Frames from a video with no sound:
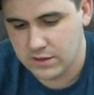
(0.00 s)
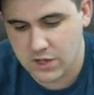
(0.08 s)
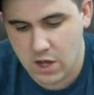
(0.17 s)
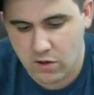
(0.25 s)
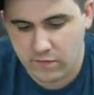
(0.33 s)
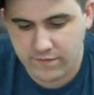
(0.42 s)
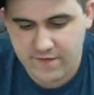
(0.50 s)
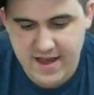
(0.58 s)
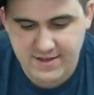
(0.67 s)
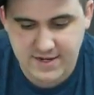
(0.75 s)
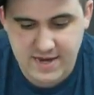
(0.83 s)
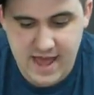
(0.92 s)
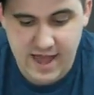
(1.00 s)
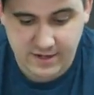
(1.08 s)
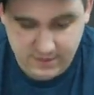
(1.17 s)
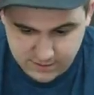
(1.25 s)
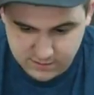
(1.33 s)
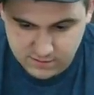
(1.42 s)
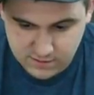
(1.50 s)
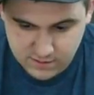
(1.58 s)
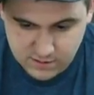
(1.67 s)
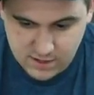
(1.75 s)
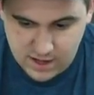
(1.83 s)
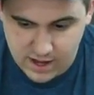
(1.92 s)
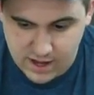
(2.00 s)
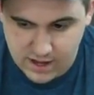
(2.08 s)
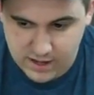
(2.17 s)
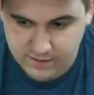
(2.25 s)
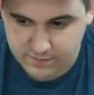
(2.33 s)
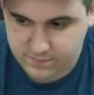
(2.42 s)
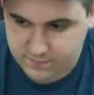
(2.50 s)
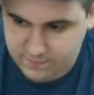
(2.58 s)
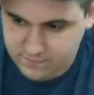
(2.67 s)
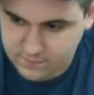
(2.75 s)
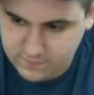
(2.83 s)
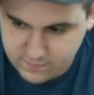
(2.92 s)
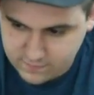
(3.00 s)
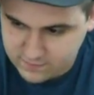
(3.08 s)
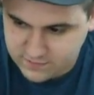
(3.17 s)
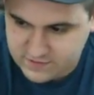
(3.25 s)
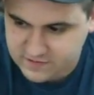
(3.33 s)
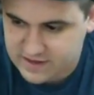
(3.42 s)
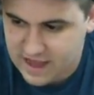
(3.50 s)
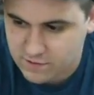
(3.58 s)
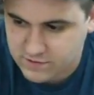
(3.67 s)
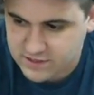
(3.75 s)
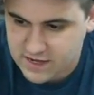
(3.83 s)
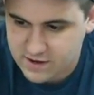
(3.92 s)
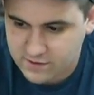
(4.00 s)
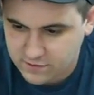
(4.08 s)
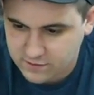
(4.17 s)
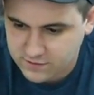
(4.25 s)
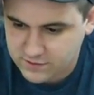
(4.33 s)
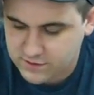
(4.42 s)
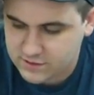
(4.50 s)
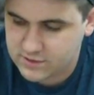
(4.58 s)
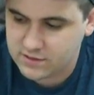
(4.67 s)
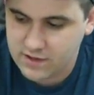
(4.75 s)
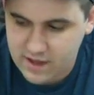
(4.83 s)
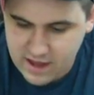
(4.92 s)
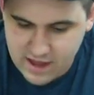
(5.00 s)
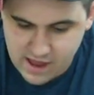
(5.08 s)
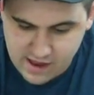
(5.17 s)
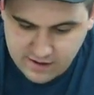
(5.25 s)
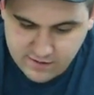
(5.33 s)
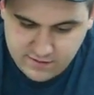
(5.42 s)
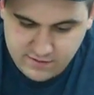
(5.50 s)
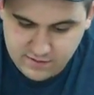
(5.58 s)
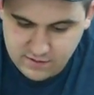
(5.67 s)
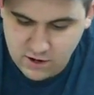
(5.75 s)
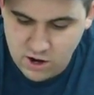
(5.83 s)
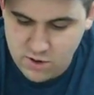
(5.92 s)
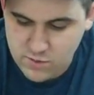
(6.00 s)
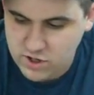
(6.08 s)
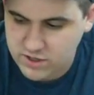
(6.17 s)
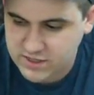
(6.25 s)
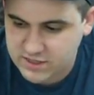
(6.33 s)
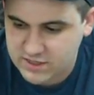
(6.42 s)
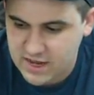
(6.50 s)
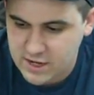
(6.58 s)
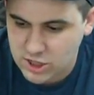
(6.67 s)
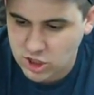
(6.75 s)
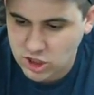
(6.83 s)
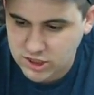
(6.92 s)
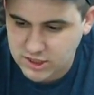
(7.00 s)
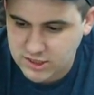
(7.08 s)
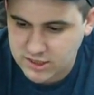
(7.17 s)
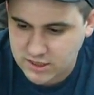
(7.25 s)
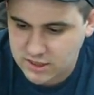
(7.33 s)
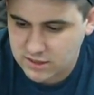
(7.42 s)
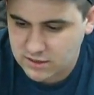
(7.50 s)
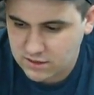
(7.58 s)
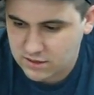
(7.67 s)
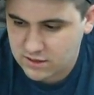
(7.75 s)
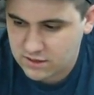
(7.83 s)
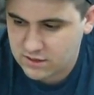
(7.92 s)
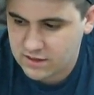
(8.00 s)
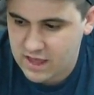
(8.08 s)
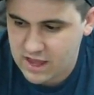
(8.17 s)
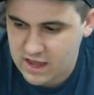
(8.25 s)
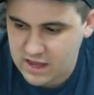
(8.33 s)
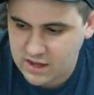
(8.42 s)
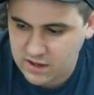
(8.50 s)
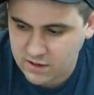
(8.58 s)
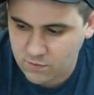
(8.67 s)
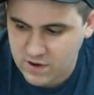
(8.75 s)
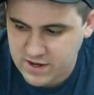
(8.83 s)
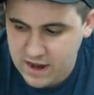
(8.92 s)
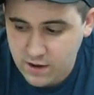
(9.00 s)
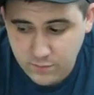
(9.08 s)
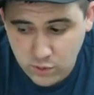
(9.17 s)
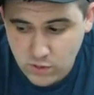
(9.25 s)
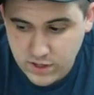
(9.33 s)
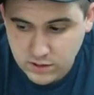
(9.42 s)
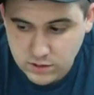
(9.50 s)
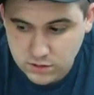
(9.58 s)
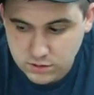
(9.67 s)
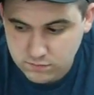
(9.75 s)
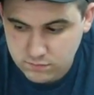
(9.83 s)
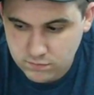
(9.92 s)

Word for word: So, fast attacks. Uh, scout sentinels and armored sentinels, they went down in points.